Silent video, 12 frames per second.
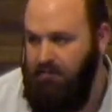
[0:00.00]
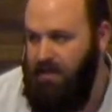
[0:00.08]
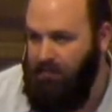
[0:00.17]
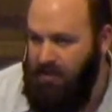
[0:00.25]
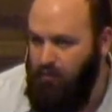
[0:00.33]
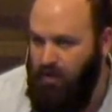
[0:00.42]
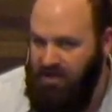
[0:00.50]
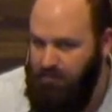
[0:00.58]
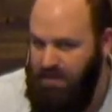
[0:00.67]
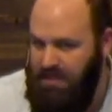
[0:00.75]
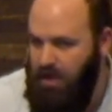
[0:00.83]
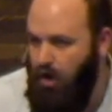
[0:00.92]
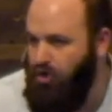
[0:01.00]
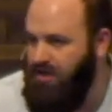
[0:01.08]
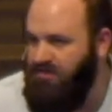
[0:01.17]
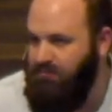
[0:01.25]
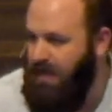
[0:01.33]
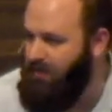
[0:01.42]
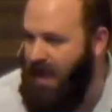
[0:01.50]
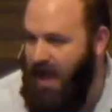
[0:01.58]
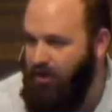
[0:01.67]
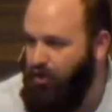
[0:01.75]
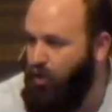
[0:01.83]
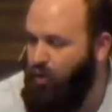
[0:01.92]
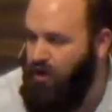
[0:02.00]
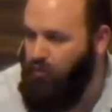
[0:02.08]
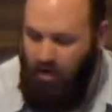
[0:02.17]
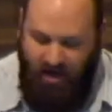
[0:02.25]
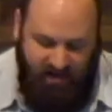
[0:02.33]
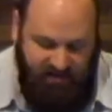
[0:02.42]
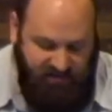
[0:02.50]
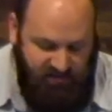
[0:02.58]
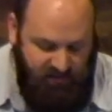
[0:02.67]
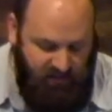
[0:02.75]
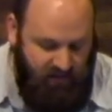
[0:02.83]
Maybe he wanted to be noticed. Maybe, I don't know what it was.